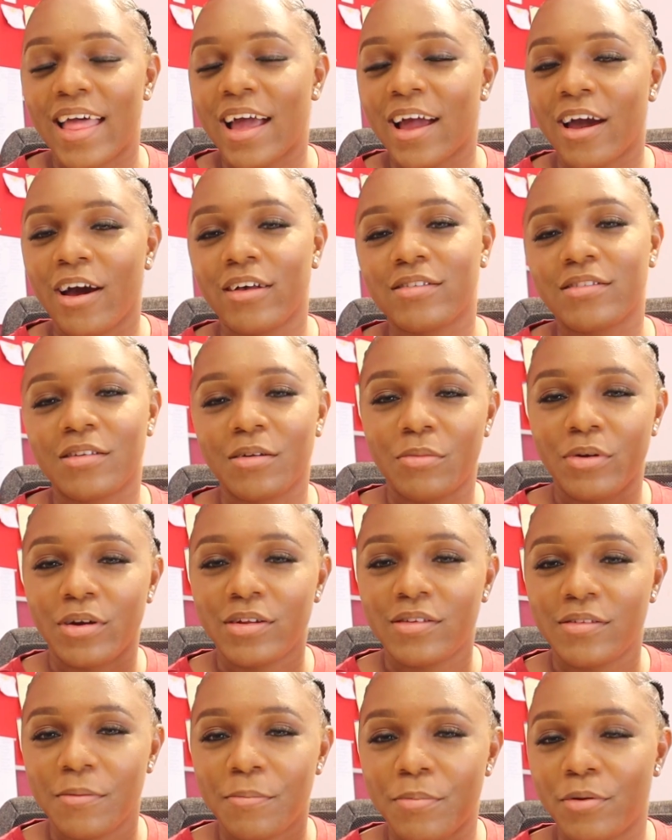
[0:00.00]
that customer
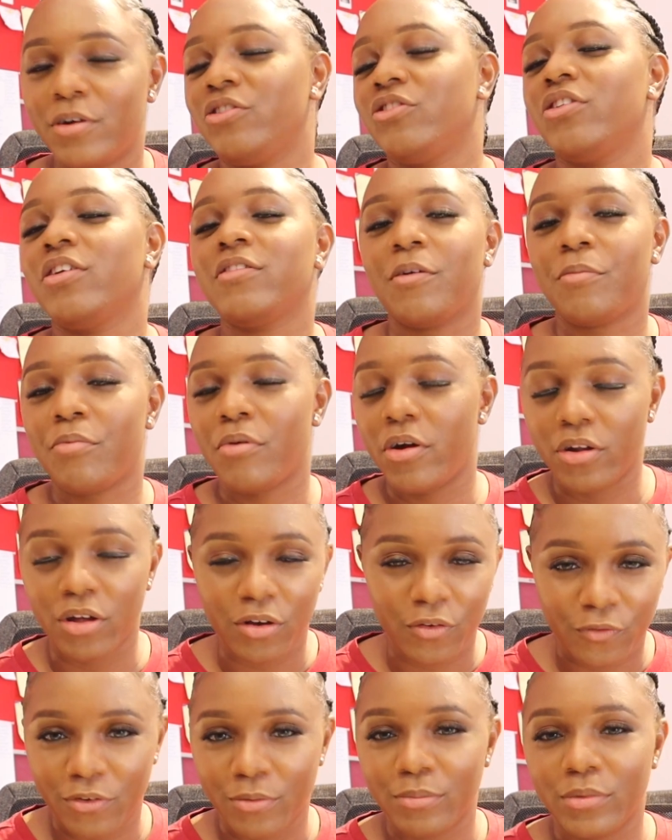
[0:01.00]
to purchase a
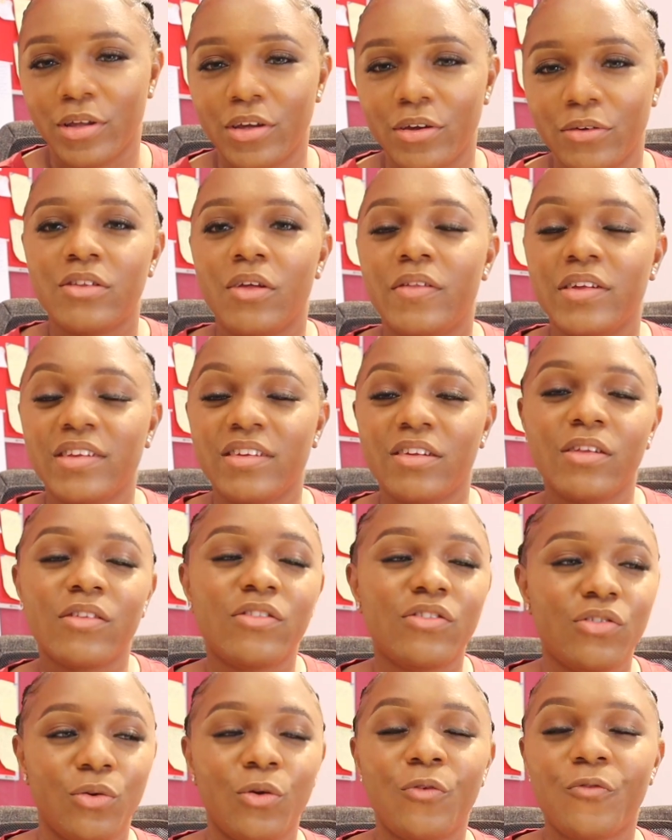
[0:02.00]
product from you. So these are the
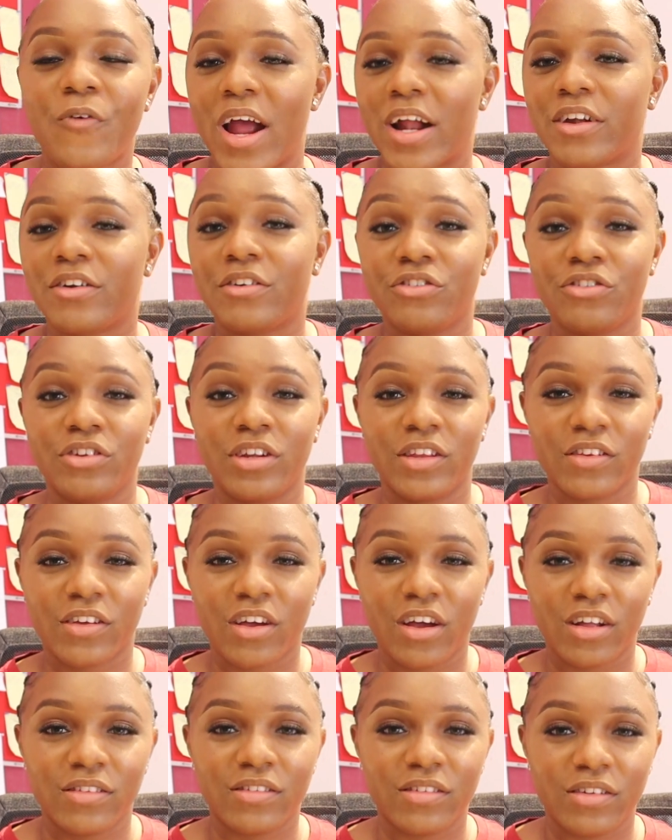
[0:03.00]
two factors you need to
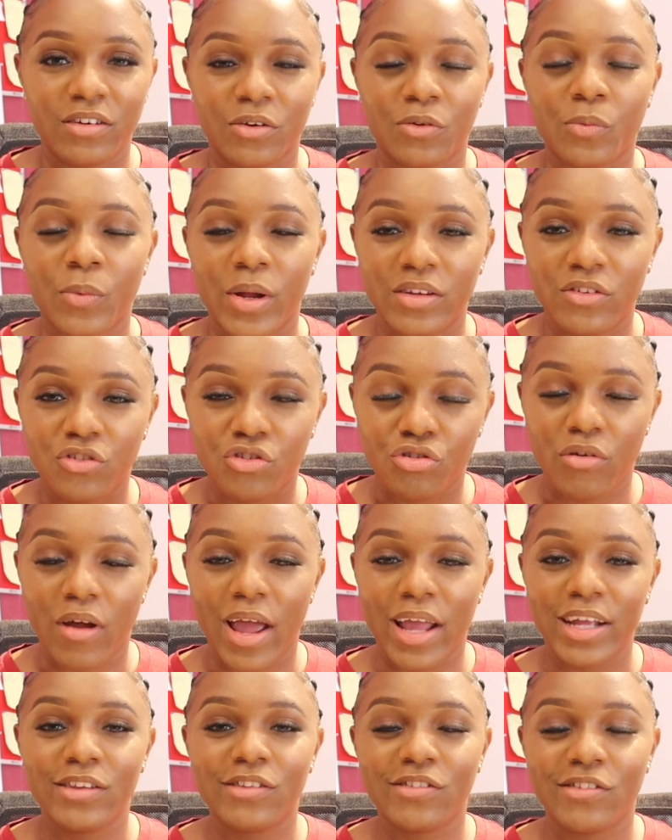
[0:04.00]
consider when
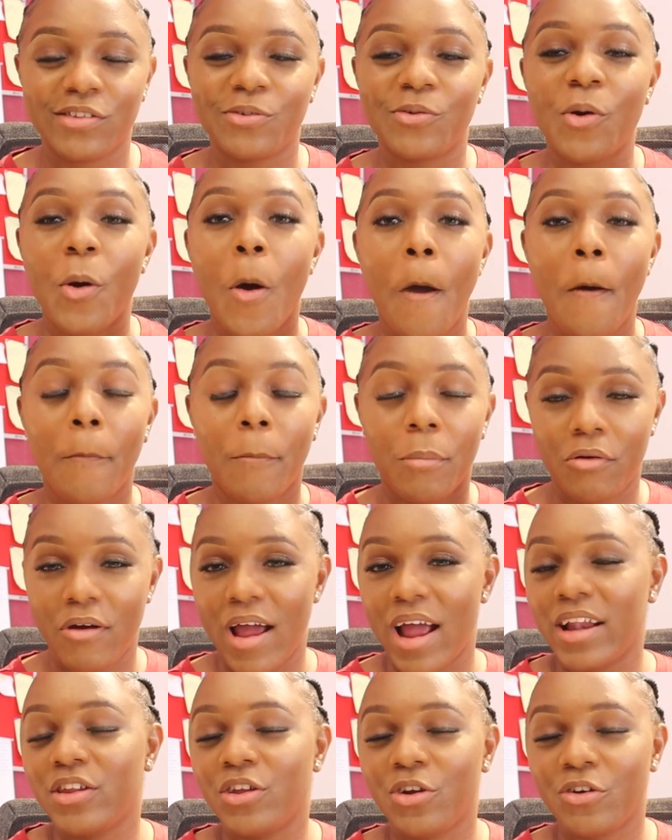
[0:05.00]
trying to
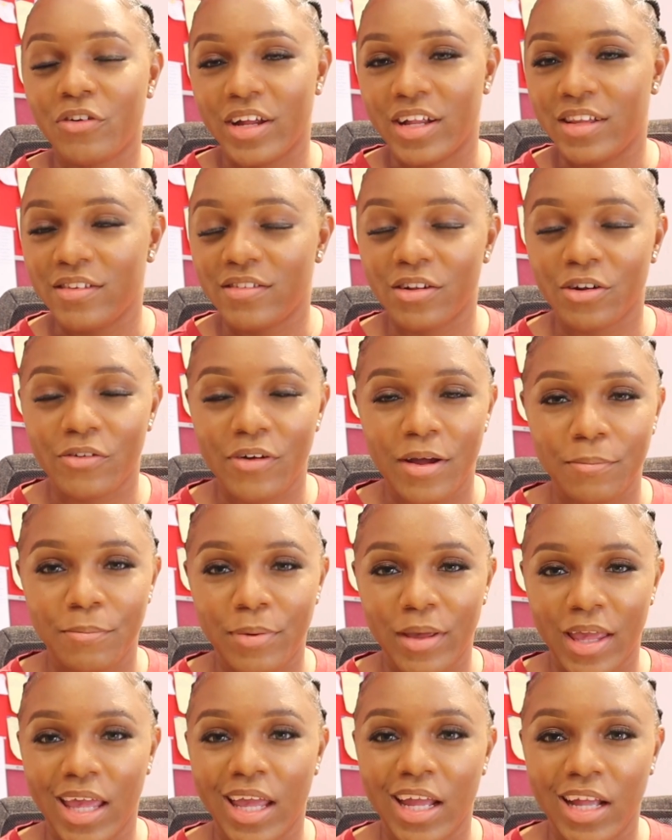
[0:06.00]
brand your Instagram
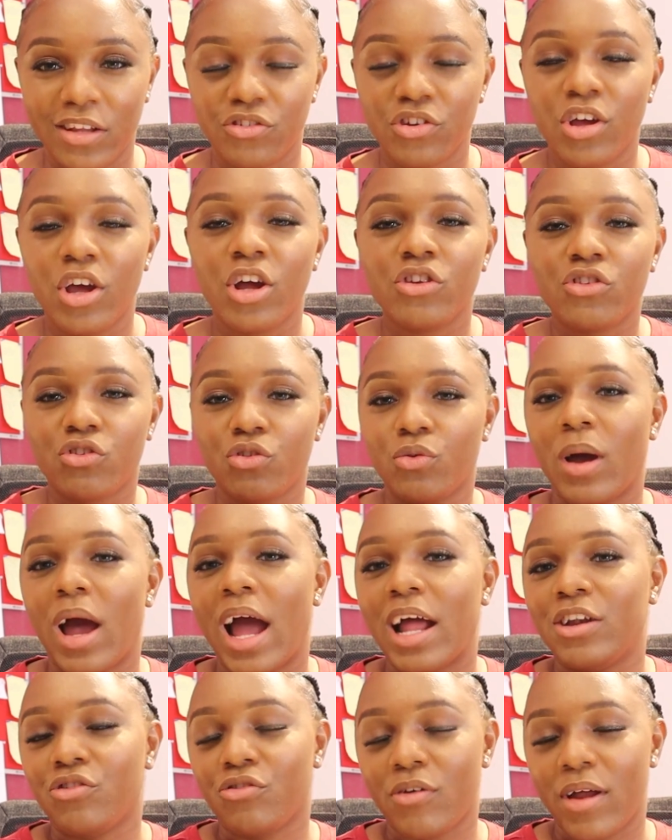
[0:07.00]
page to
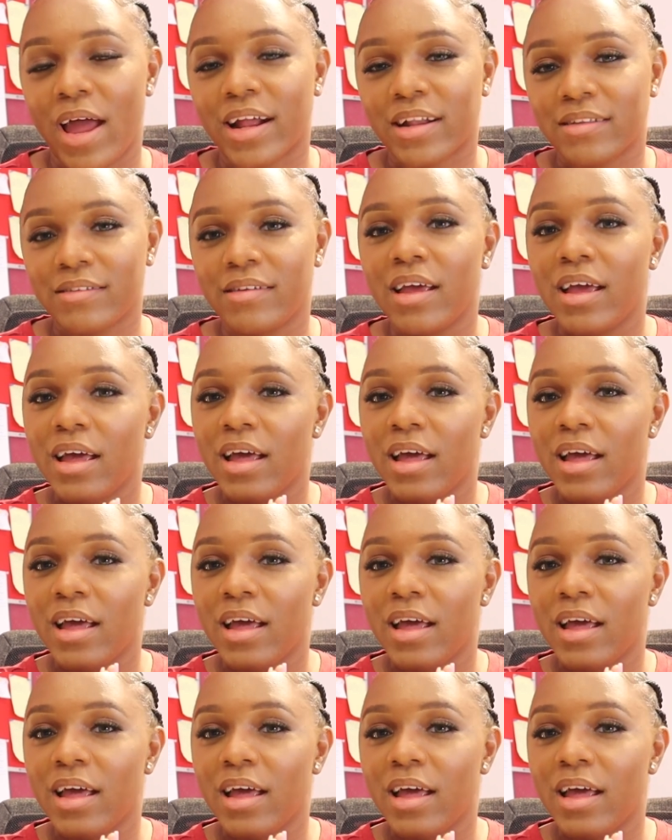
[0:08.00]
attract